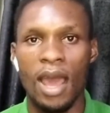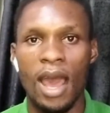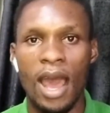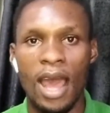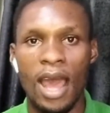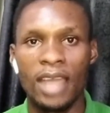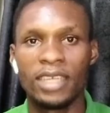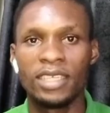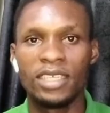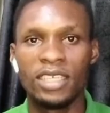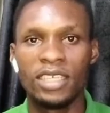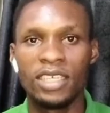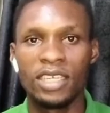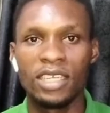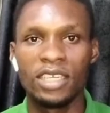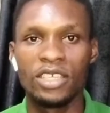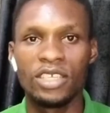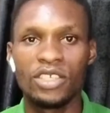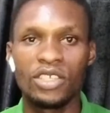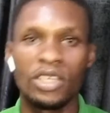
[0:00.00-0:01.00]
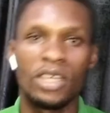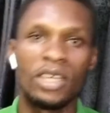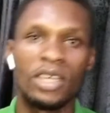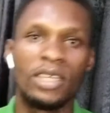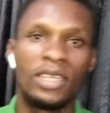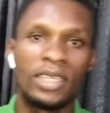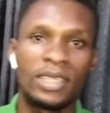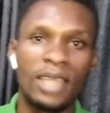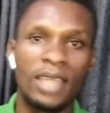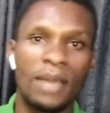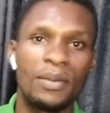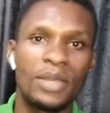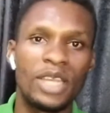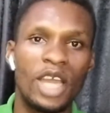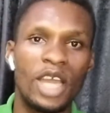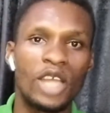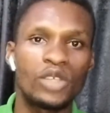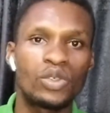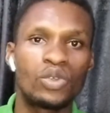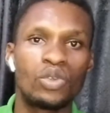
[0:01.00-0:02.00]
And in English,
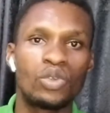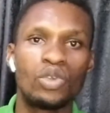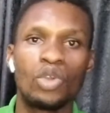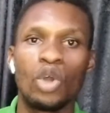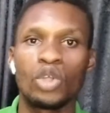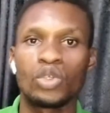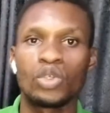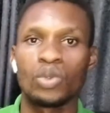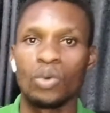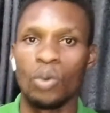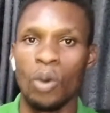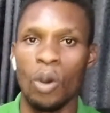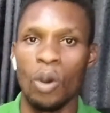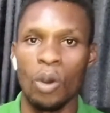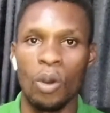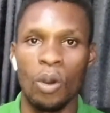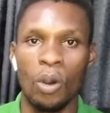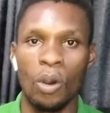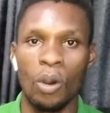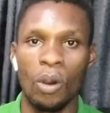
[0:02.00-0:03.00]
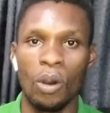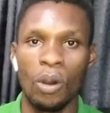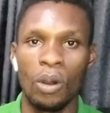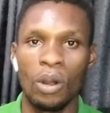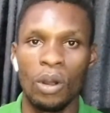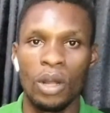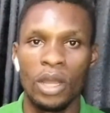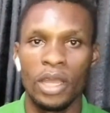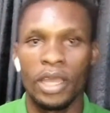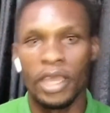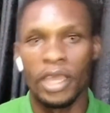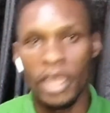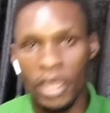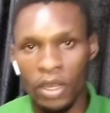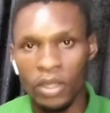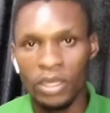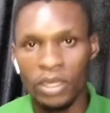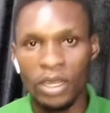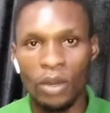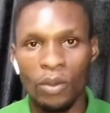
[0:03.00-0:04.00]
determiners do not co-occur.
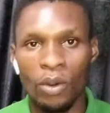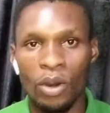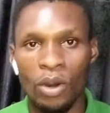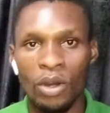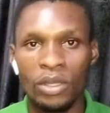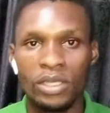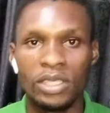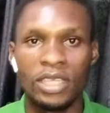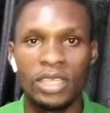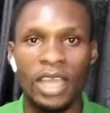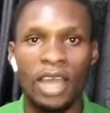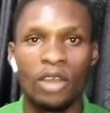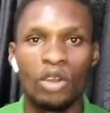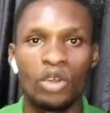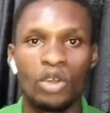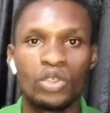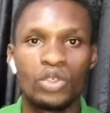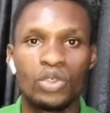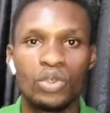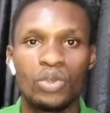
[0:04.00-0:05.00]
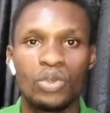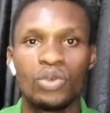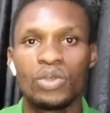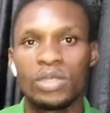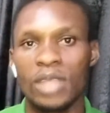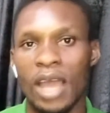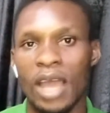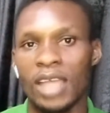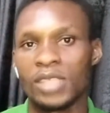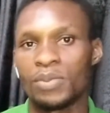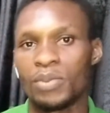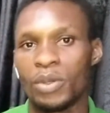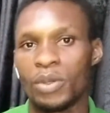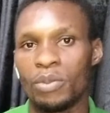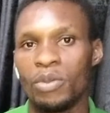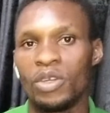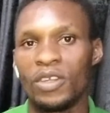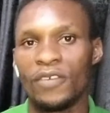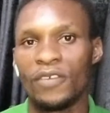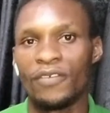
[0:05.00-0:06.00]
In other words, they are not used as
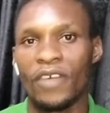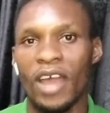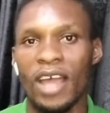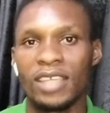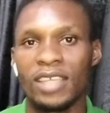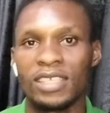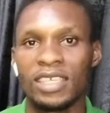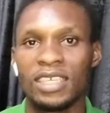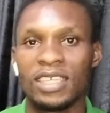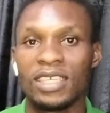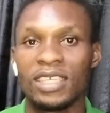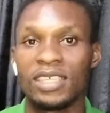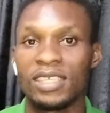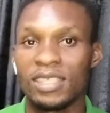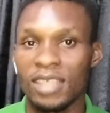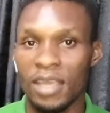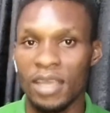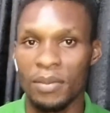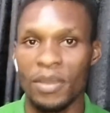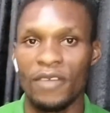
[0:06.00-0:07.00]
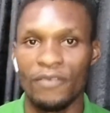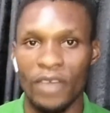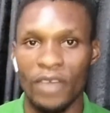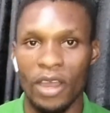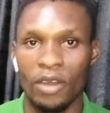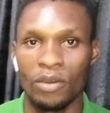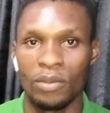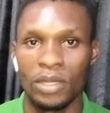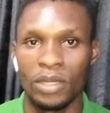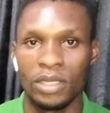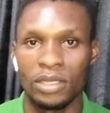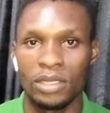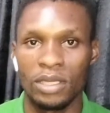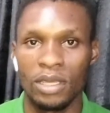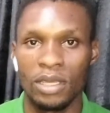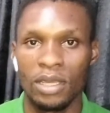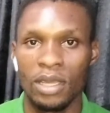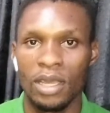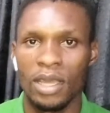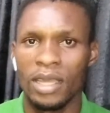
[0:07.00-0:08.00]
premodifiers in the same environment.
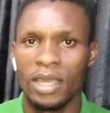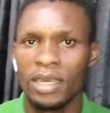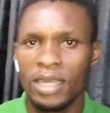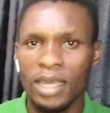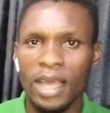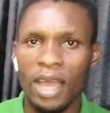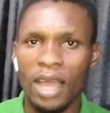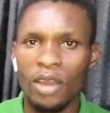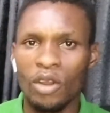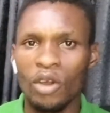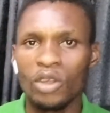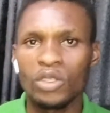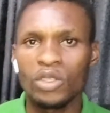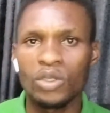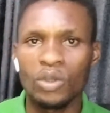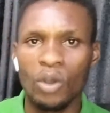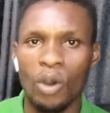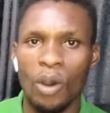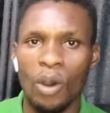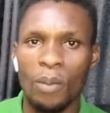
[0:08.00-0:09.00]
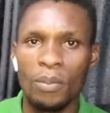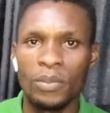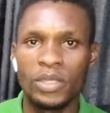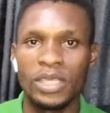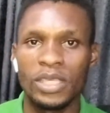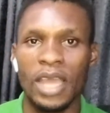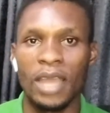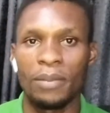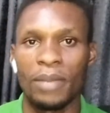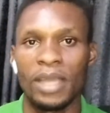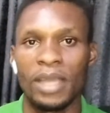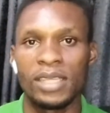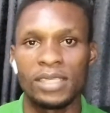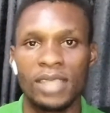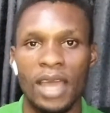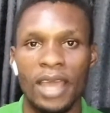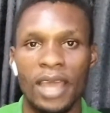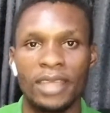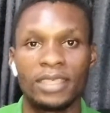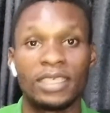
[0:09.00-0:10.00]
They cannot come side by
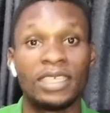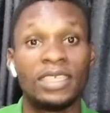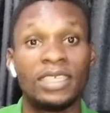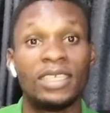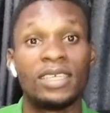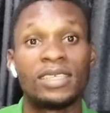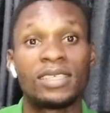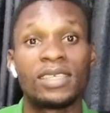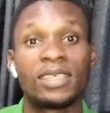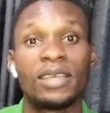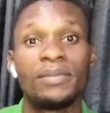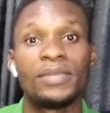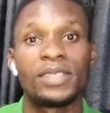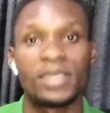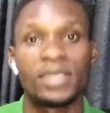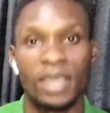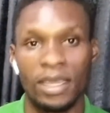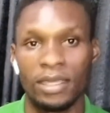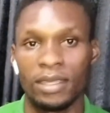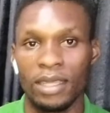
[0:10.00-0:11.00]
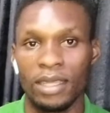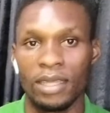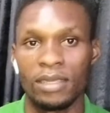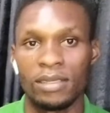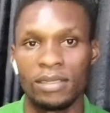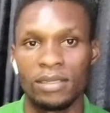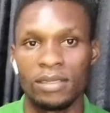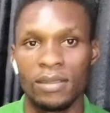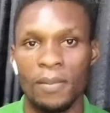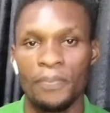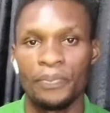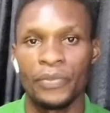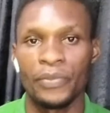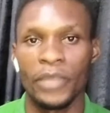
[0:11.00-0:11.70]
side in the same sentence.